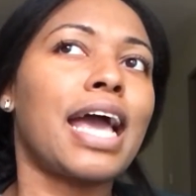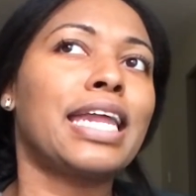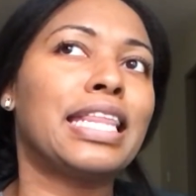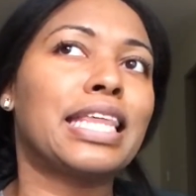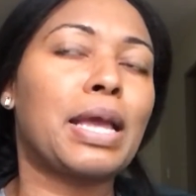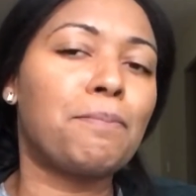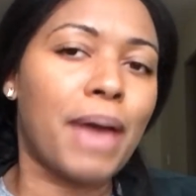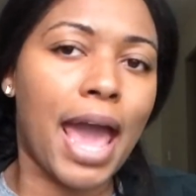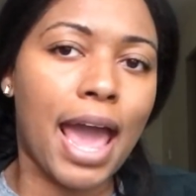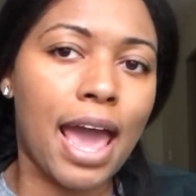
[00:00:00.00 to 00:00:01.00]
anything
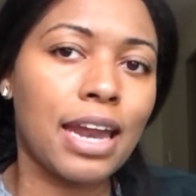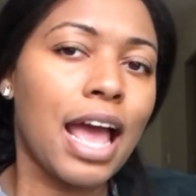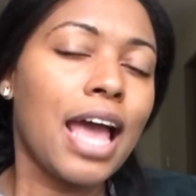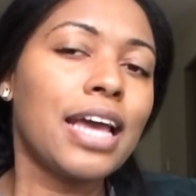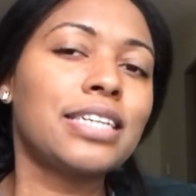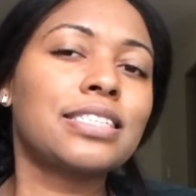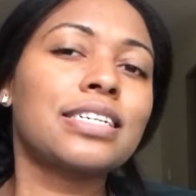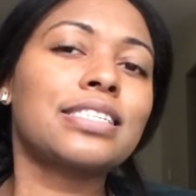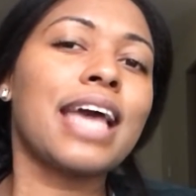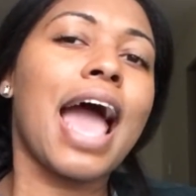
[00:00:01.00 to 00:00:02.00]
bad. It's
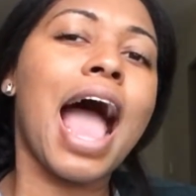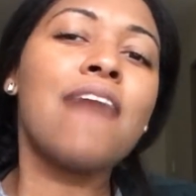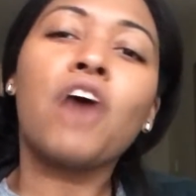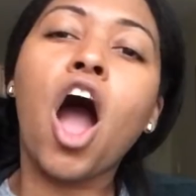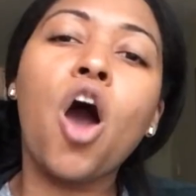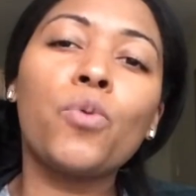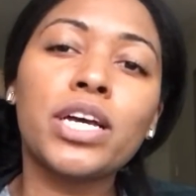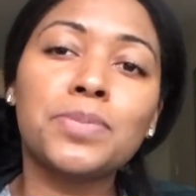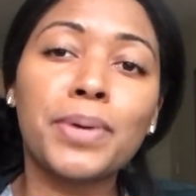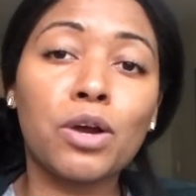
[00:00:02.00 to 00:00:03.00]
just that I've
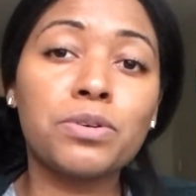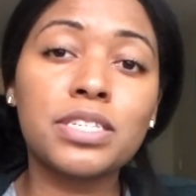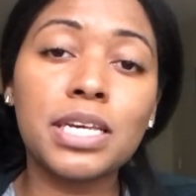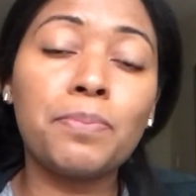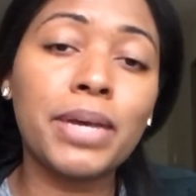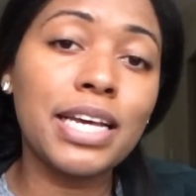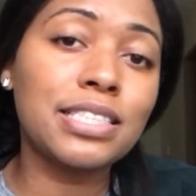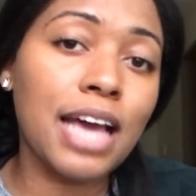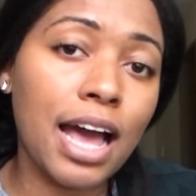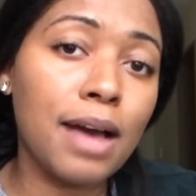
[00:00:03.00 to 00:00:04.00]
always been on
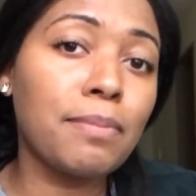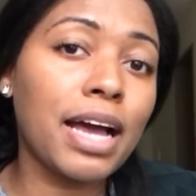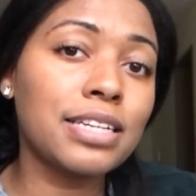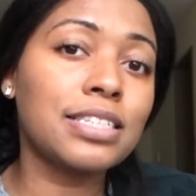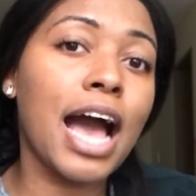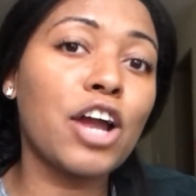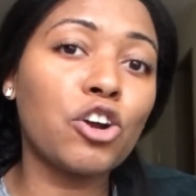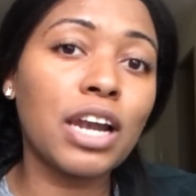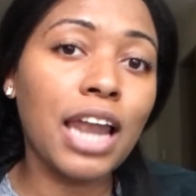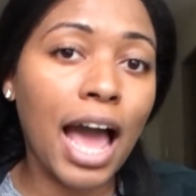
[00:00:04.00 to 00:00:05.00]
CP time my
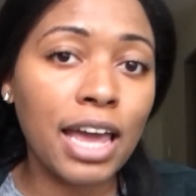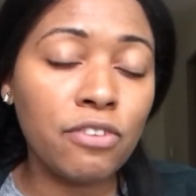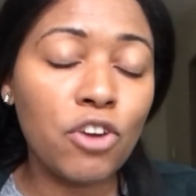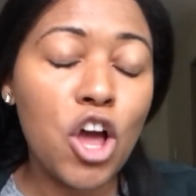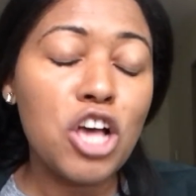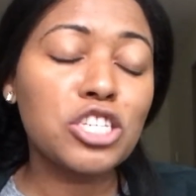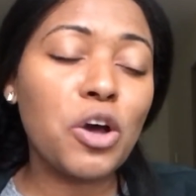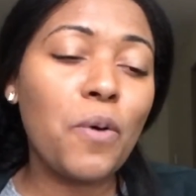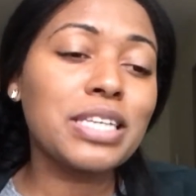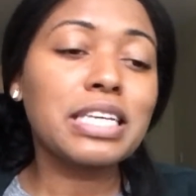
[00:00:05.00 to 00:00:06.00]
entire life.
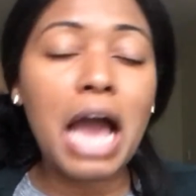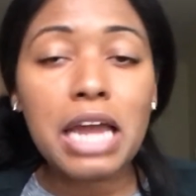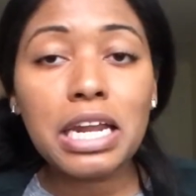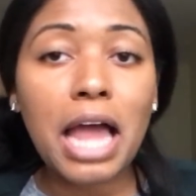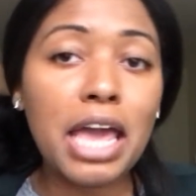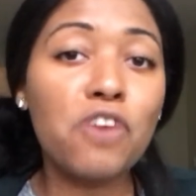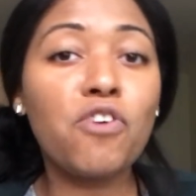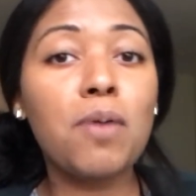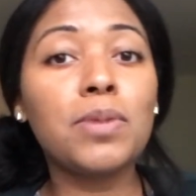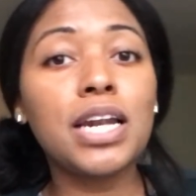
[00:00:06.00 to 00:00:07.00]
So it's kind of like if
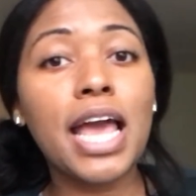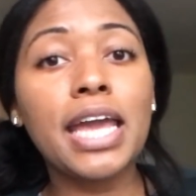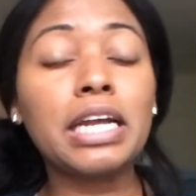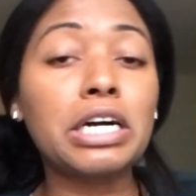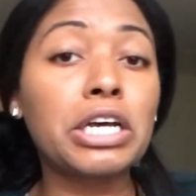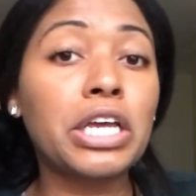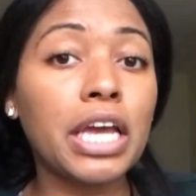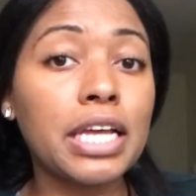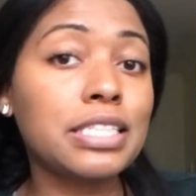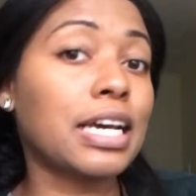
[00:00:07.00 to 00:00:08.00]
I'm late
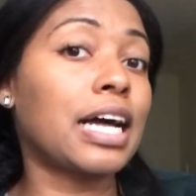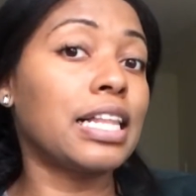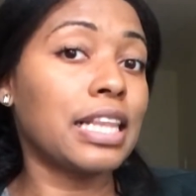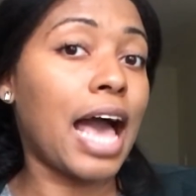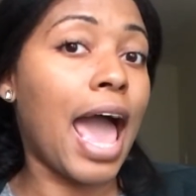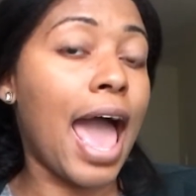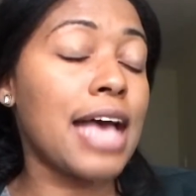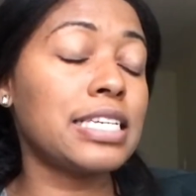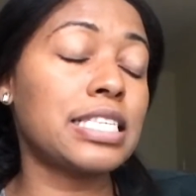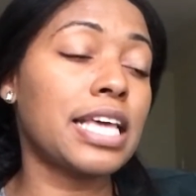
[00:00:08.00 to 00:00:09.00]
again to
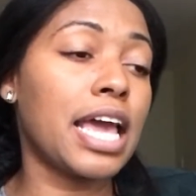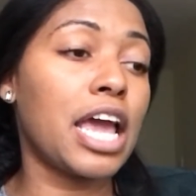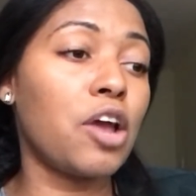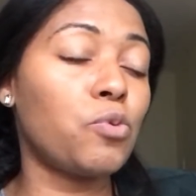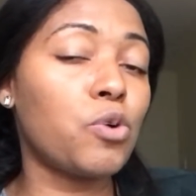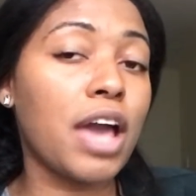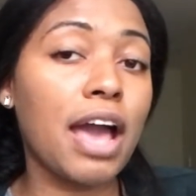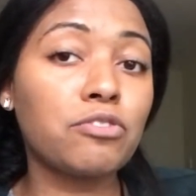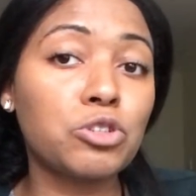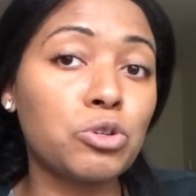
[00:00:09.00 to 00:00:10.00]
class, then we'll
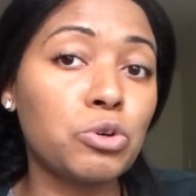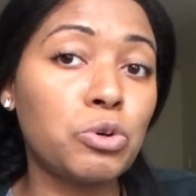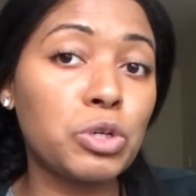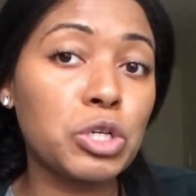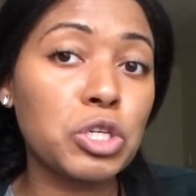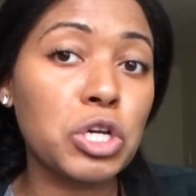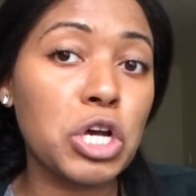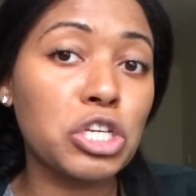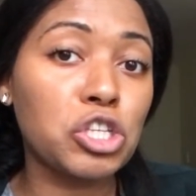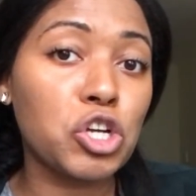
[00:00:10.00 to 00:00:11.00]
have to
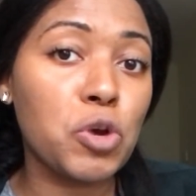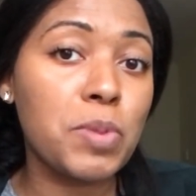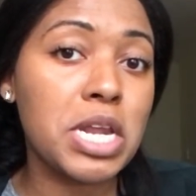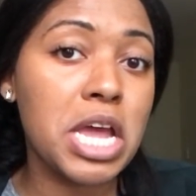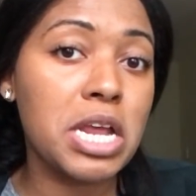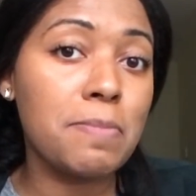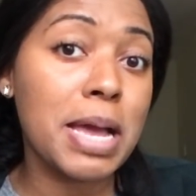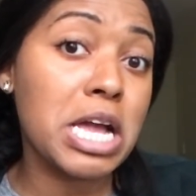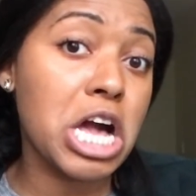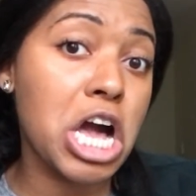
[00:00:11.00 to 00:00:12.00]
discuss terminating
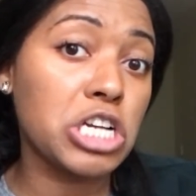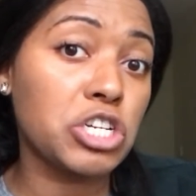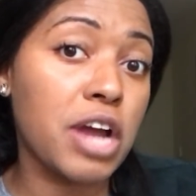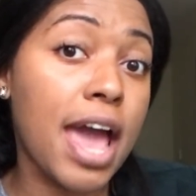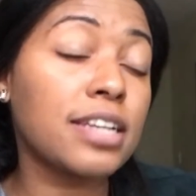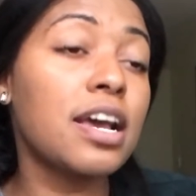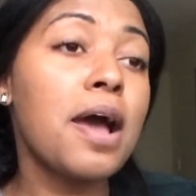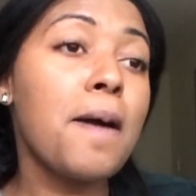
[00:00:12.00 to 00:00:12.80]
my contract.